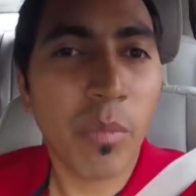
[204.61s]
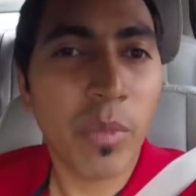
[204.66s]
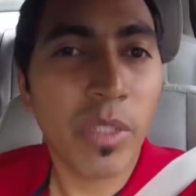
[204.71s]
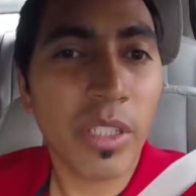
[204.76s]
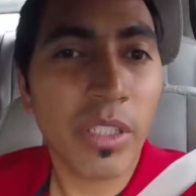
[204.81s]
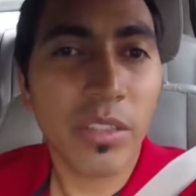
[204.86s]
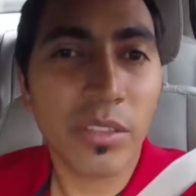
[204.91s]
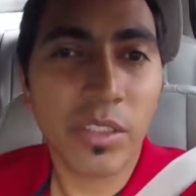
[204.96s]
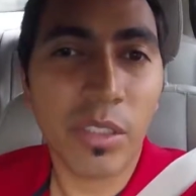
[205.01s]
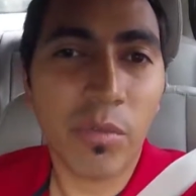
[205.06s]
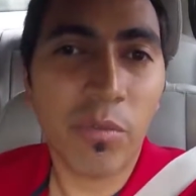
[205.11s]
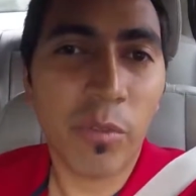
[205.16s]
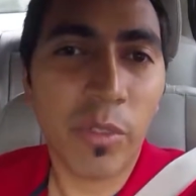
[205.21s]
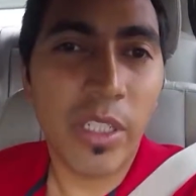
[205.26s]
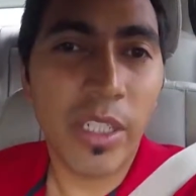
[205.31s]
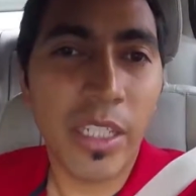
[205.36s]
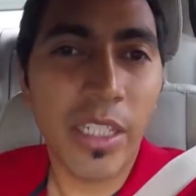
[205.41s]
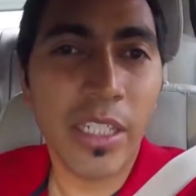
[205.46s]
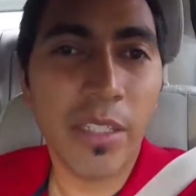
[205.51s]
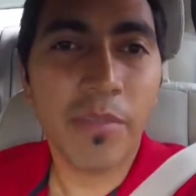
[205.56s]
because if
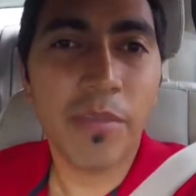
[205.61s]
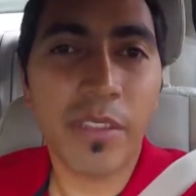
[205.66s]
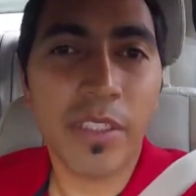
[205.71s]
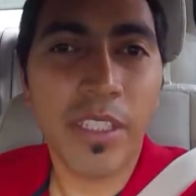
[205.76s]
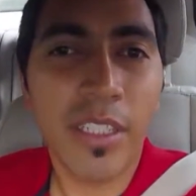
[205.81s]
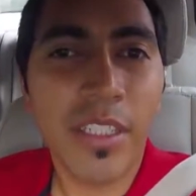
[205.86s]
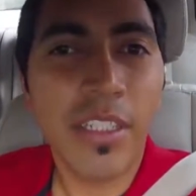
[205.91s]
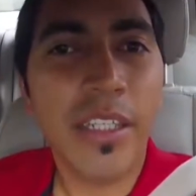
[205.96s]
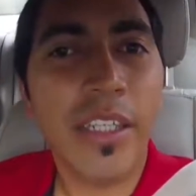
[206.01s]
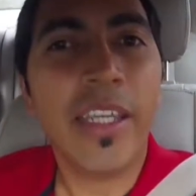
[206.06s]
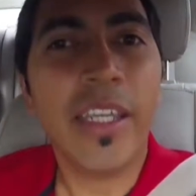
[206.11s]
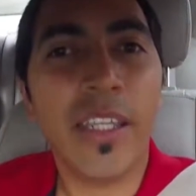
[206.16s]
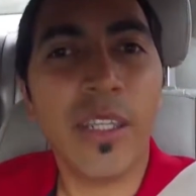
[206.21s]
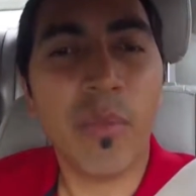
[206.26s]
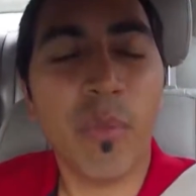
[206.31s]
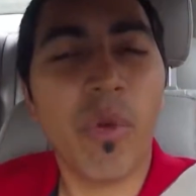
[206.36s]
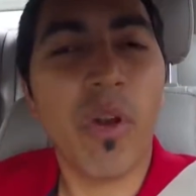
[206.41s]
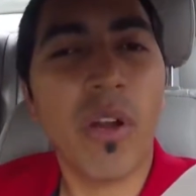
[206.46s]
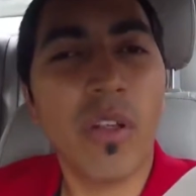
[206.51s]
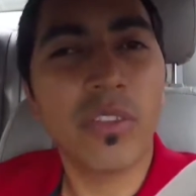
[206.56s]
we lift and
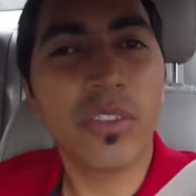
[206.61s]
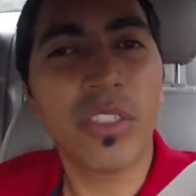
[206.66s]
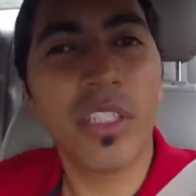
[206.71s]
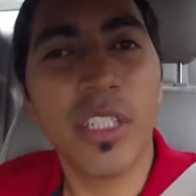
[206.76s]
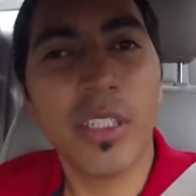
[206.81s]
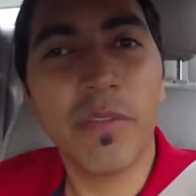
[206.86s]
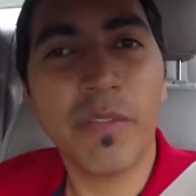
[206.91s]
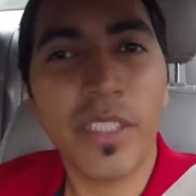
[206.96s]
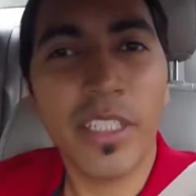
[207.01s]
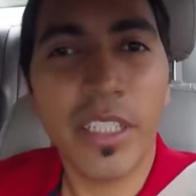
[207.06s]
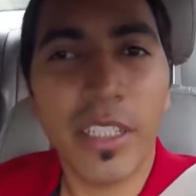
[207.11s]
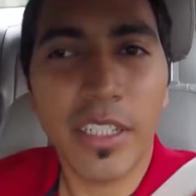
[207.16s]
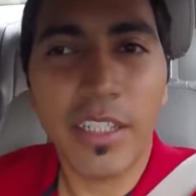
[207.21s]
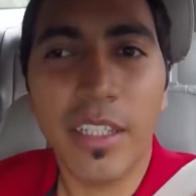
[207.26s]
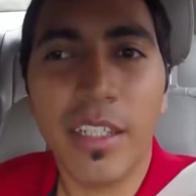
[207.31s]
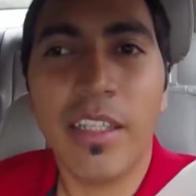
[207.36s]
the ball's lifting,